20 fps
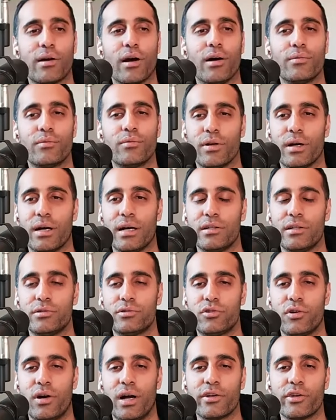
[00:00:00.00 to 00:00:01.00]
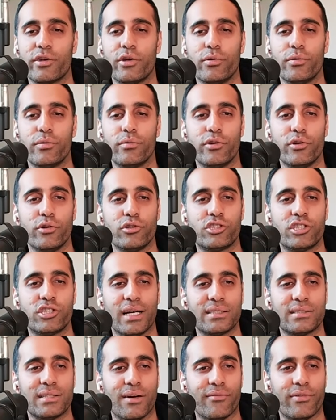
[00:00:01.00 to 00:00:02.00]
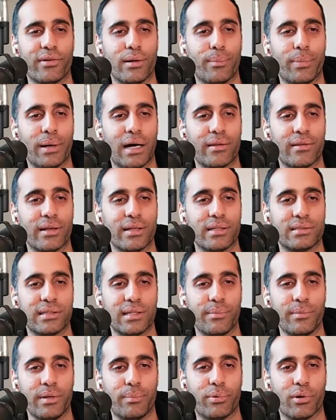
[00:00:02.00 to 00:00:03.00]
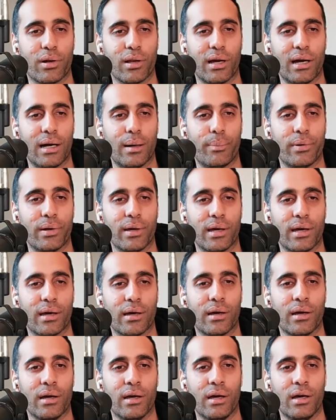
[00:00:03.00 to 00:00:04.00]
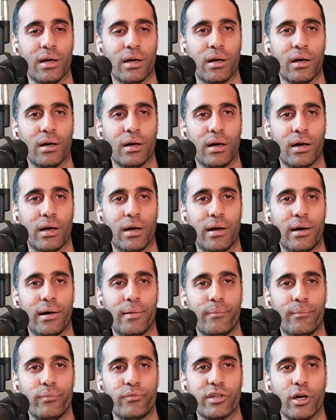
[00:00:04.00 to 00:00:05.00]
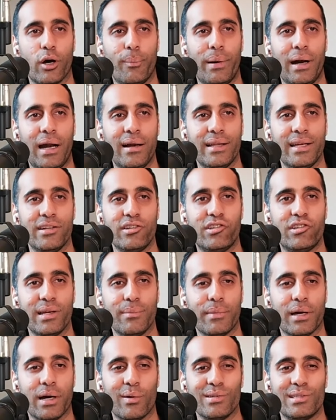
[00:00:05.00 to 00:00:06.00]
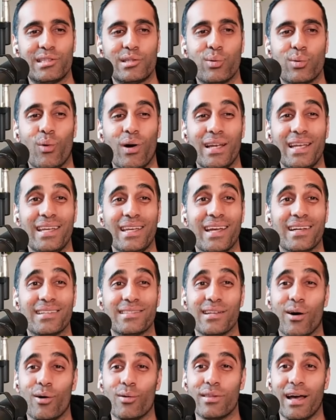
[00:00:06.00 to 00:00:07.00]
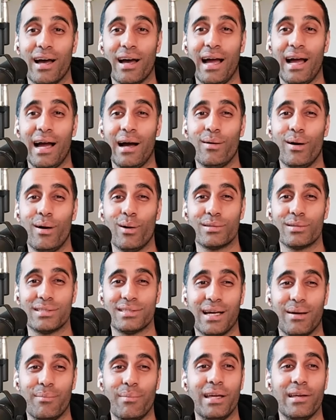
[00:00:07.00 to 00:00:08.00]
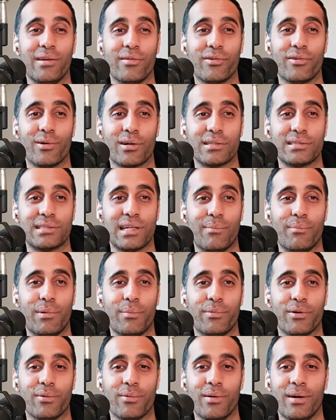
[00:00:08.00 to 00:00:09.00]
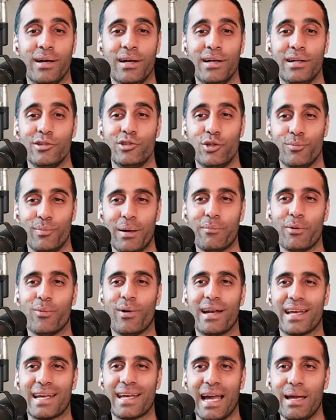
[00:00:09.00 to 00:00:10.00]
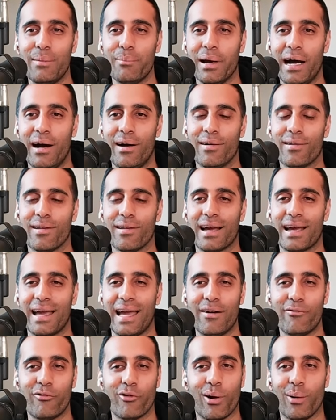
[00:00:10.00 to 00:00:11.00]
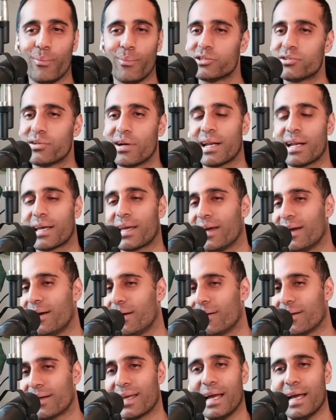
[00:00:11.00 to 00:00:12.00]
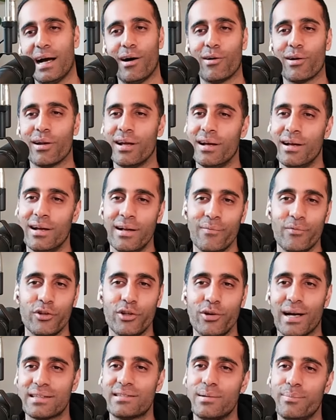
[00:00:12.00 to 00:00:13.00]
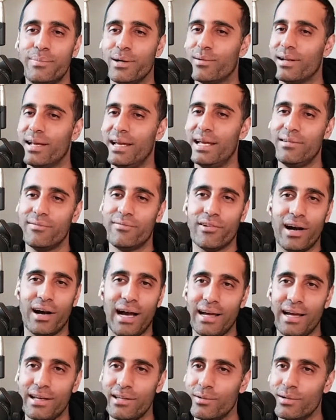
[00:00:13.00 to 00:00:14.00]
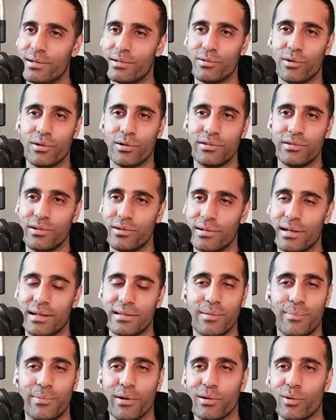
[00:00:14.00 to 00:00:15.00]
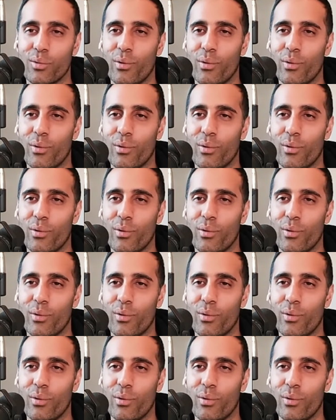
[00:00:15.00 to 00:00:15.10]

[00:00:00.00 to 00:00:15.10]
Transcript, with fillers: Go on, uh, Trung. You you shared something about this. Let me pull it up here. Um, so apparently Gmail is 20 years old. That how old does that make you feel? Because I remember. Do you remember when it came out? Like everyone was trying to get an account. You had to be on the invite. You had, you had to be on the